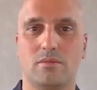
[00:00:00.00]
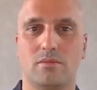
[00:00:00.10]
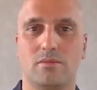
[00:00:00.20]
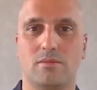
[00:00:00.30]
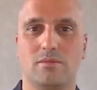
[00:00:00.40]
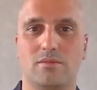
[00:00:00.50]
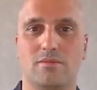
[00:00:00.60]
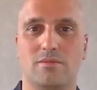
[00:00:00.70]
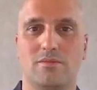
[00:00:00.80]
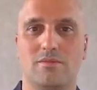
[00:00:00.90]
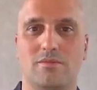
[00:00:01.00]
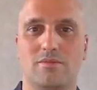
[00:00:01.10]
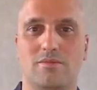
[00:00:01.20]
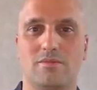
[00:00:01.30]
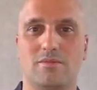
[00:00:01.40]

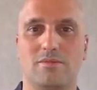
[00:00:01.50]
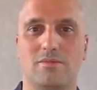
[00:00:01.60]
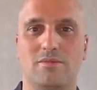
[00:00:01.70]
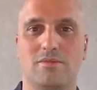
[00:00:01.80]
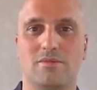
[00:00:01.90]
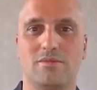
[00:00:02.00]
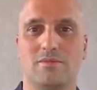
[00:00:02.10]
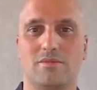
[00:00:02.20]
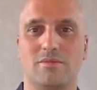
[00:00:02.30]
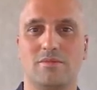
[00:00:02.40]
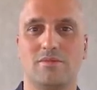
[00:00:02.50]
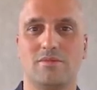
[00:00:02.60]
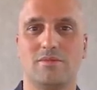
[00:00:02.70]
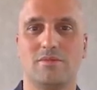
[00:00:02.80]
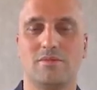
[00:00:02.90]

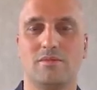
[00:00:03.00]
The person shown says nothing.